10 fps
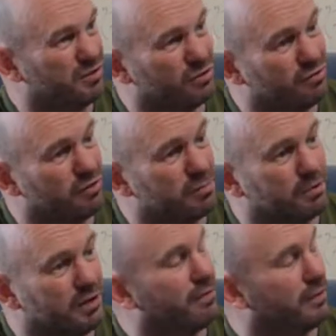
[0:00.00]
centurions,
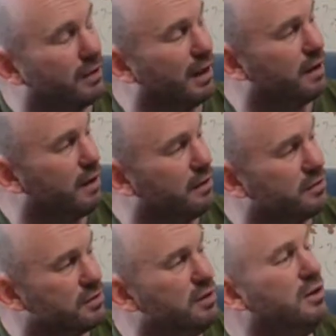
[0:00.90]
but definitely
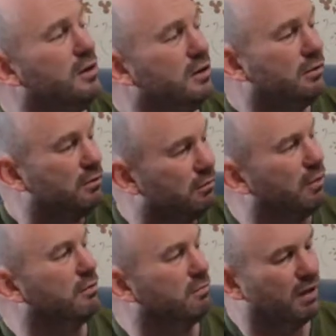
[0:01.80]
gladiators,
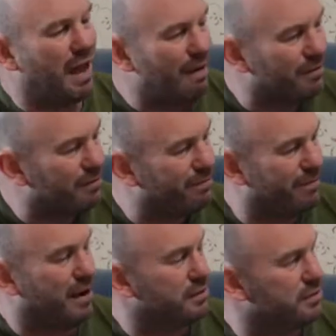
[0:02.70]
heavy in
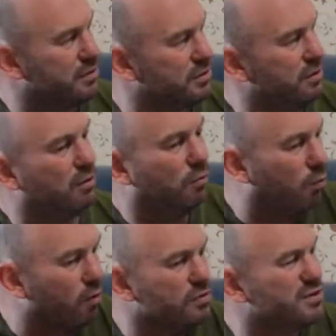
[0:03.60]
fats
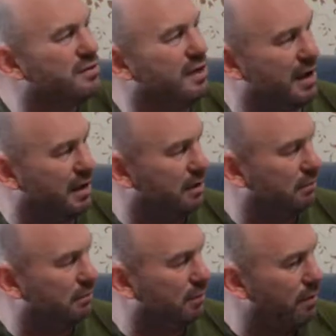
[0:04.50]
once a day.
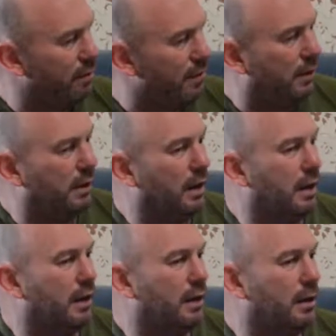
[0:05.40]

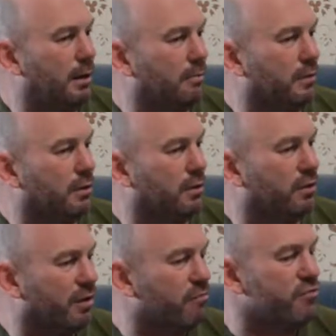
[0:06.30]
Uh, you
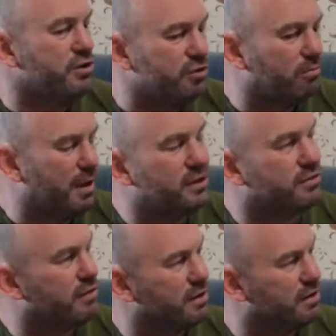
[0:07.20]
know, the original
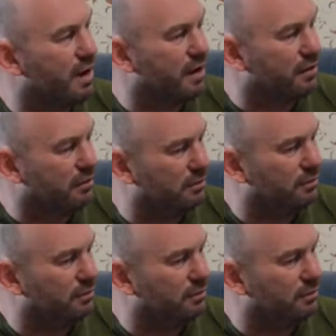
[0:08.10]
Mediterranean diet,